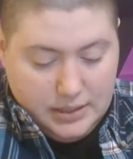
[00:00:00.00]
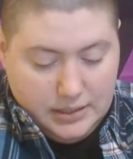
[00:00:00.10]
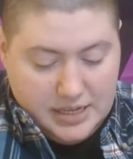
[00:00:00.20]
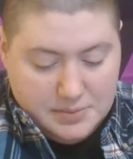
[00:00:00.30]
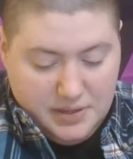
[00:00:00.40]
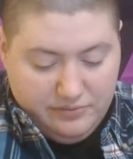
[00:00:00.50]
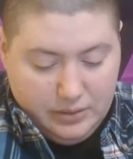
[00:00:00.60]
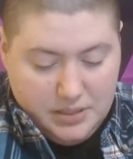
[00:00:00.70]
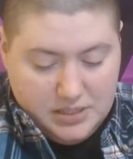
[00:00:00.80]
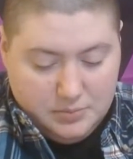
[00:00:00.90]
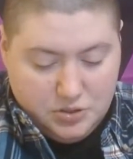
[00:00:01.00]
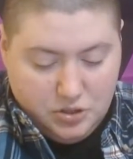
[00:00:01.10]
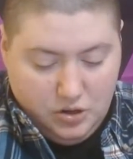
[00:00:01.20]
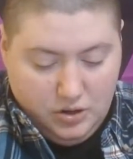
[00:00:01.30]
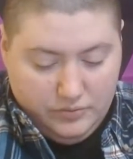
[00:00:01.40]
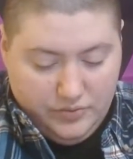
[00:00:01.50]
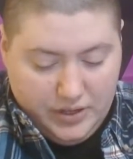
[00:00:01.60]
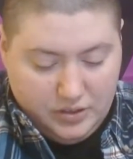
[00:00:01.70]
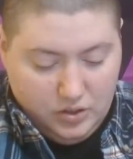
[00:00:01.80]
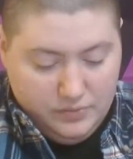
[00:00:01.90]
lesbian feminism took off,
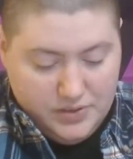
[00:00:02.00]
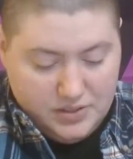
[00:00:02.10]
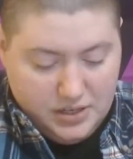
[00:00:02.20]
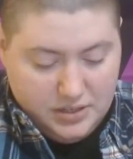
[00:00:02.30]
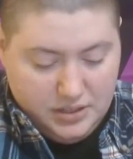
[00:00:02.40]
and all of a sudden